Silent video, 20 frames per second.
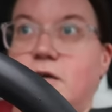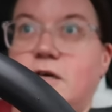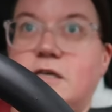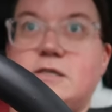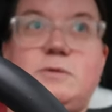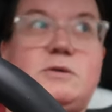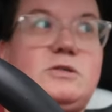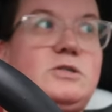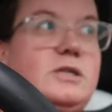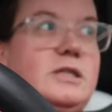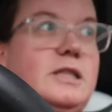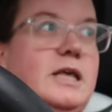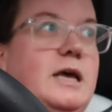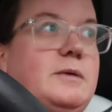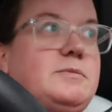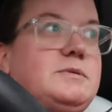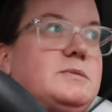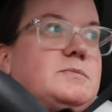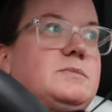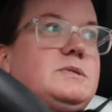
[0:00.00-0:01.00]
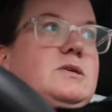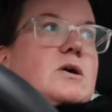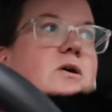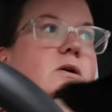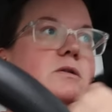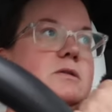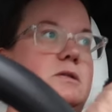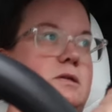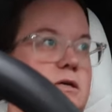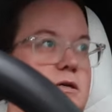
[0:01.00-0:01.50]
especially the Epsom
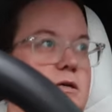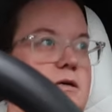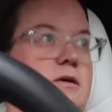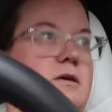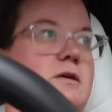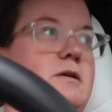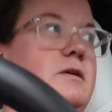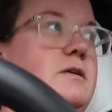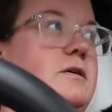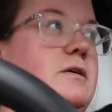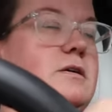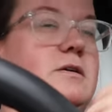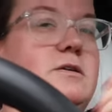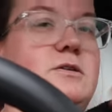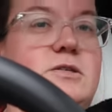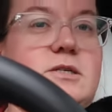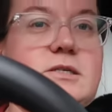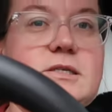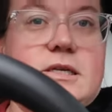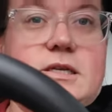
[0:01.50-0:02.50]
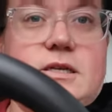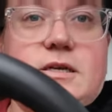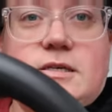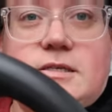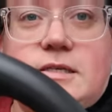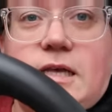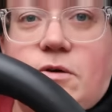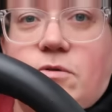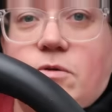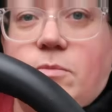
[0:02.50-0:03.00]
salt. She said,
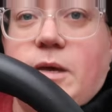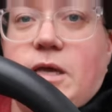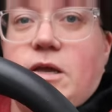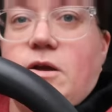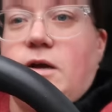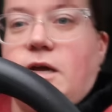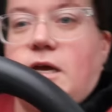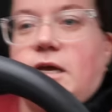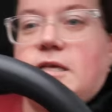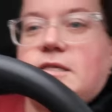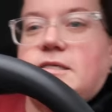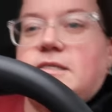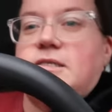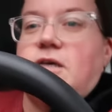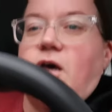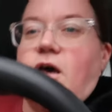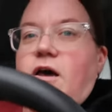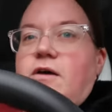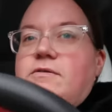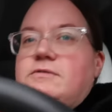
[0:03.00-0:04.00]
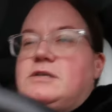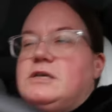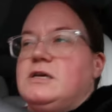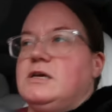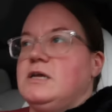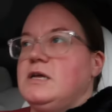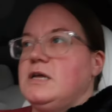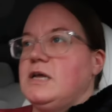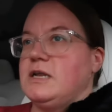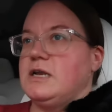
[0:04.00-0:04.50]
because that will make your hands soft,
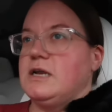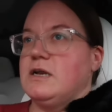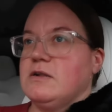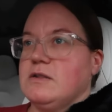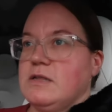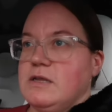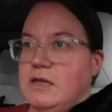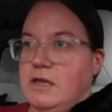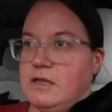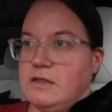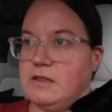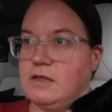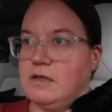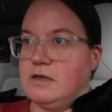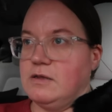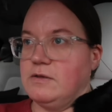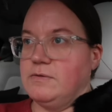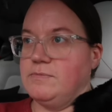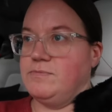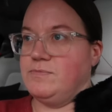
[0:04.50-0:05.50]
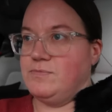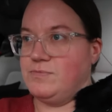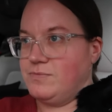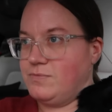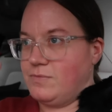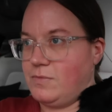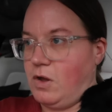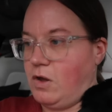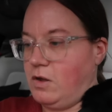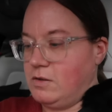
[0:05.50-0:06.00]
and it'll get
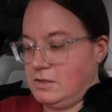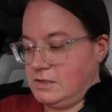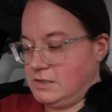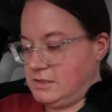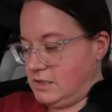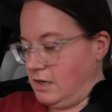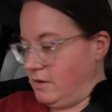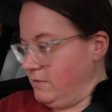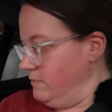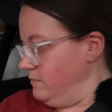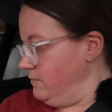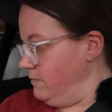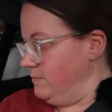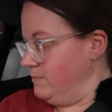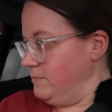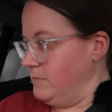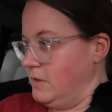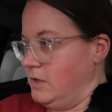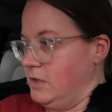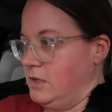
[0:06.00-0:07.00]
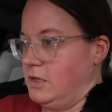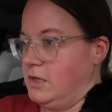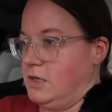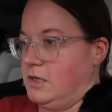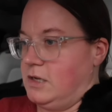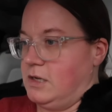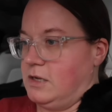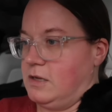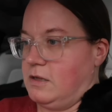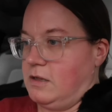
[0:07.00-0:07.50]
all the stuff
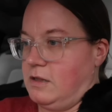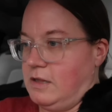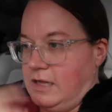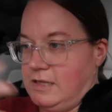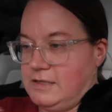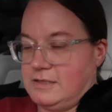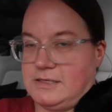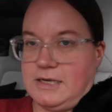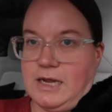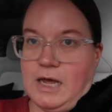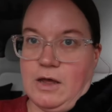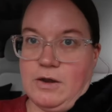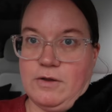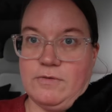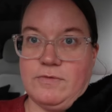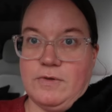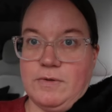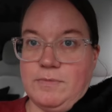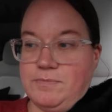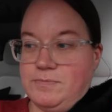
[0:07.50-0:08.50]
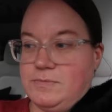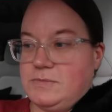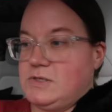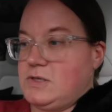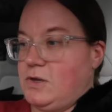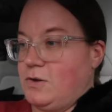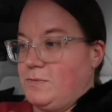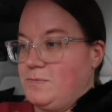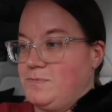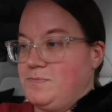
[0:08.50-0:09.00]
cleansed out of it.
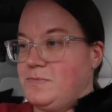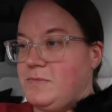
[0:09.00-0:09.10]
So